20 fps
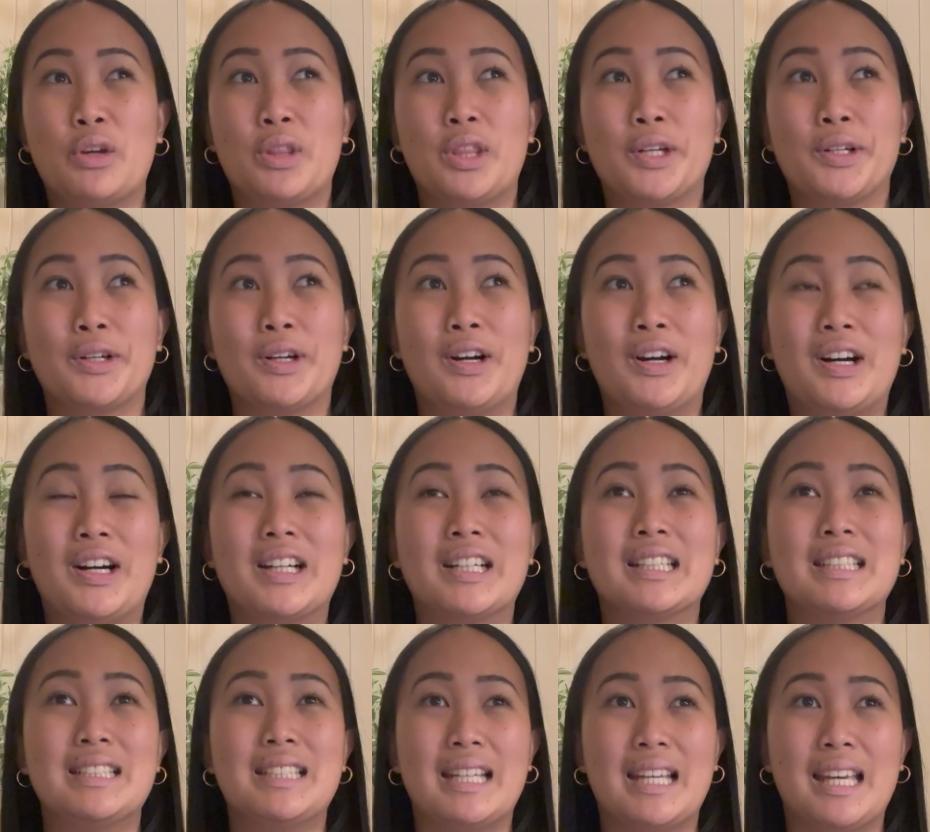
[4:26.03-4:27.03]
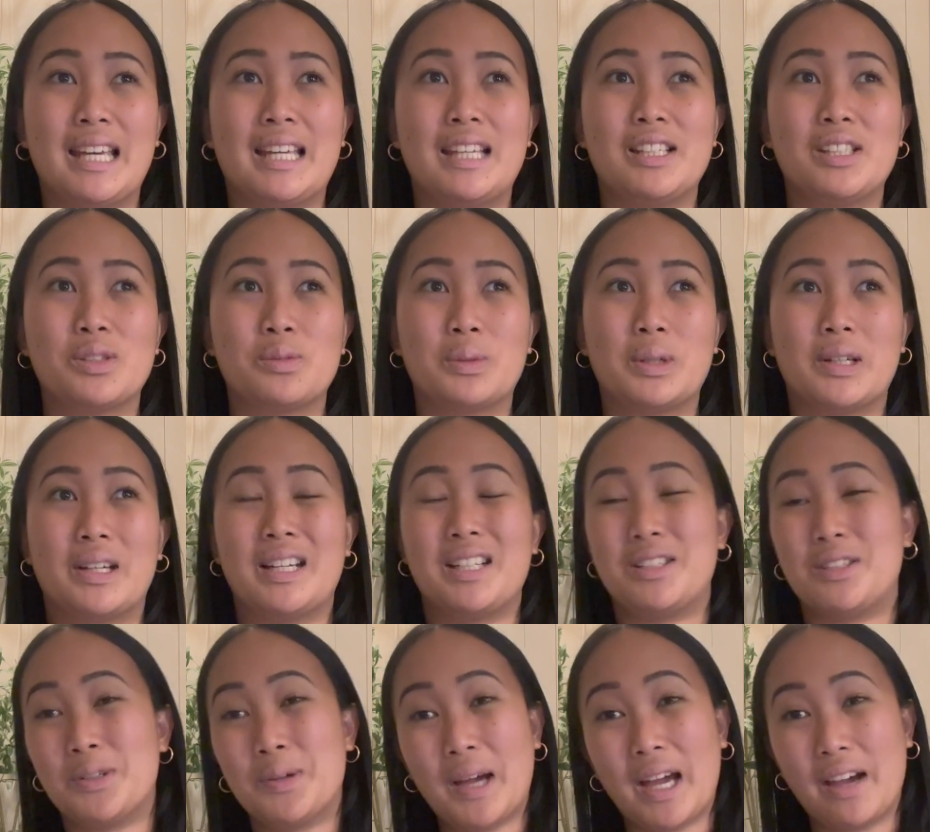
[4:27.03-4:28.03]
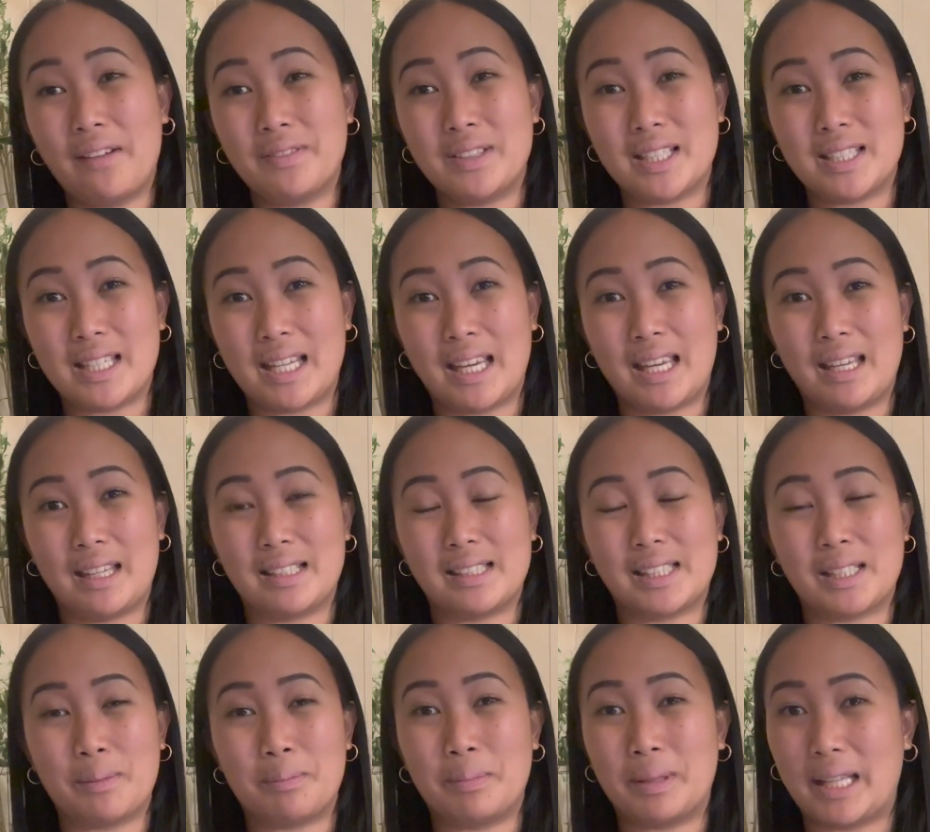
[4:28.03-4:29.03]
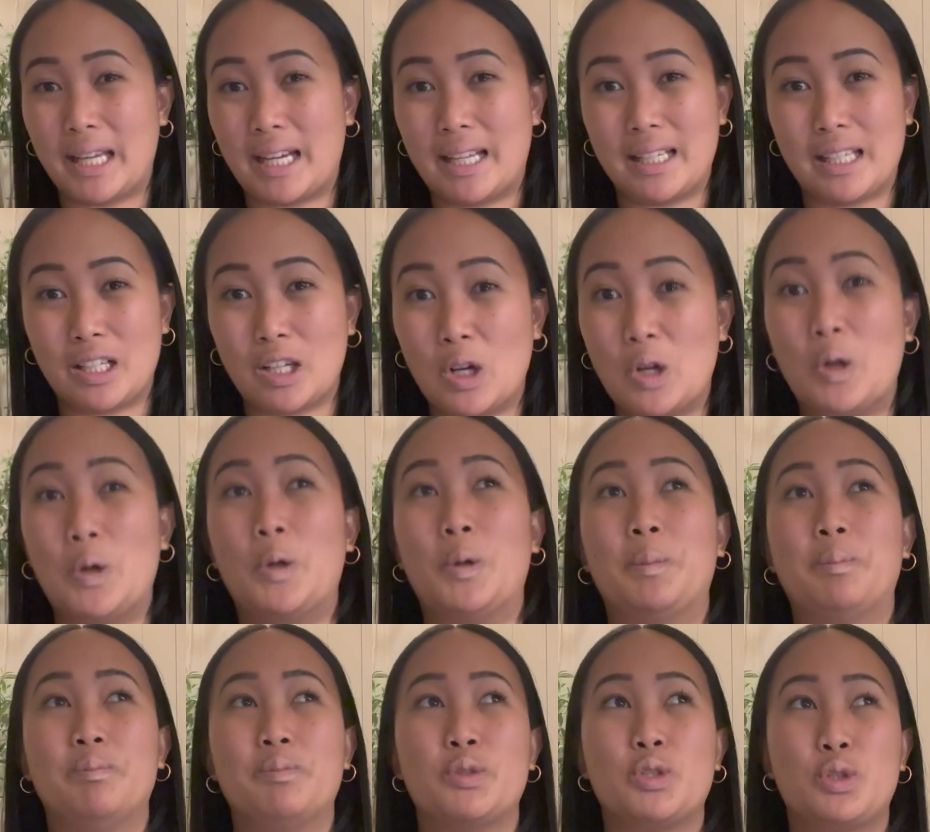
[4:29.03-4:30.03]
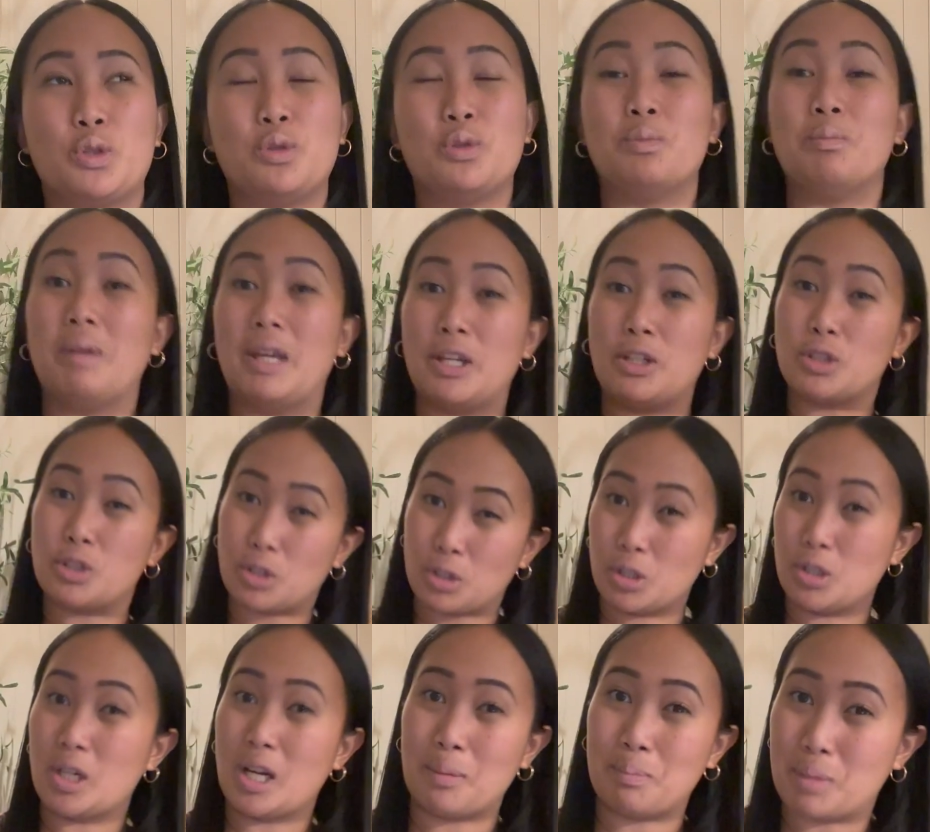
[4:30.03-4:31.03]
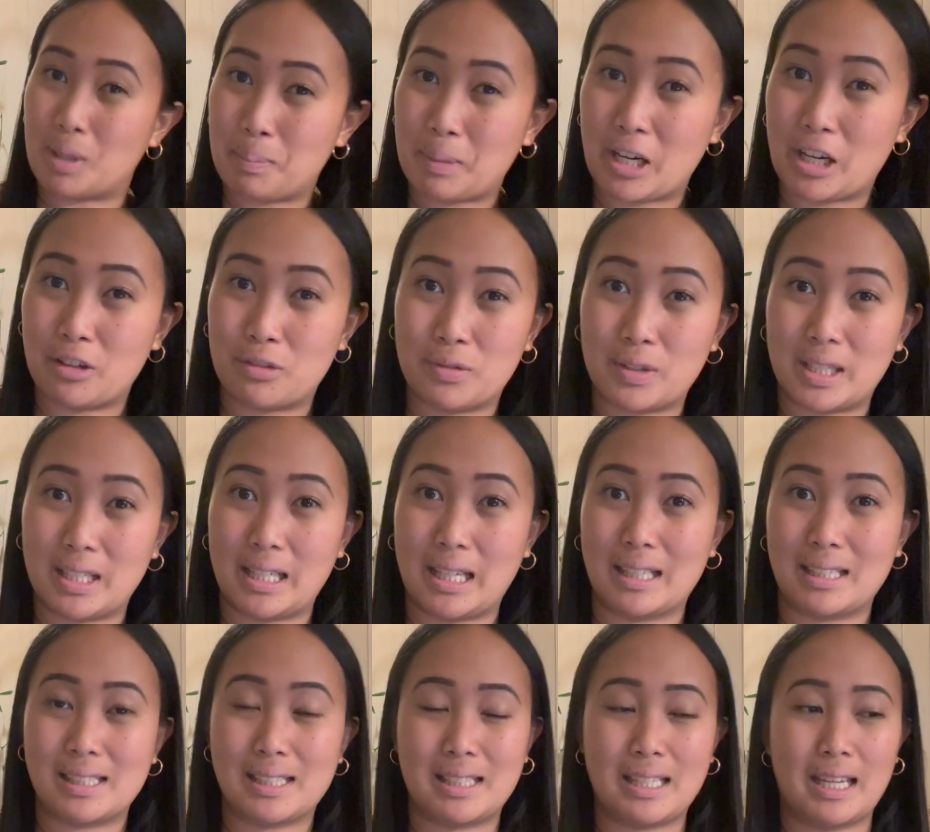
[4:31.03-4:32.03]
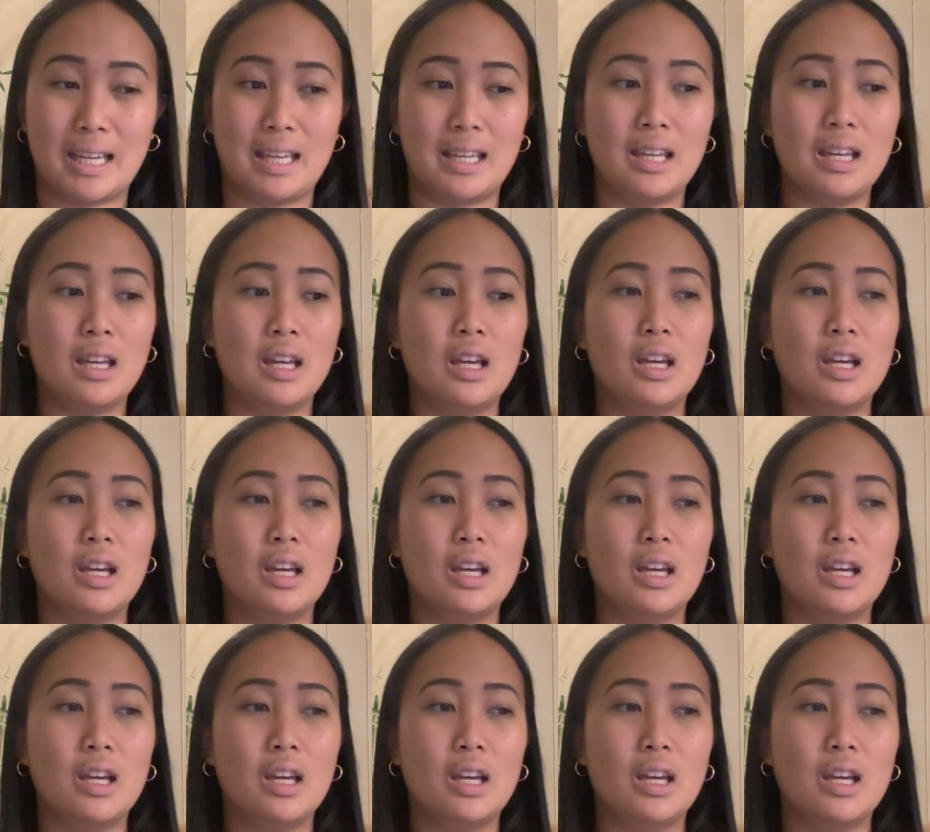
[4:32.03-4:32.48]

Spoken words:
there are days where I do have to take some planning home to make sure I'm prepared for the next day.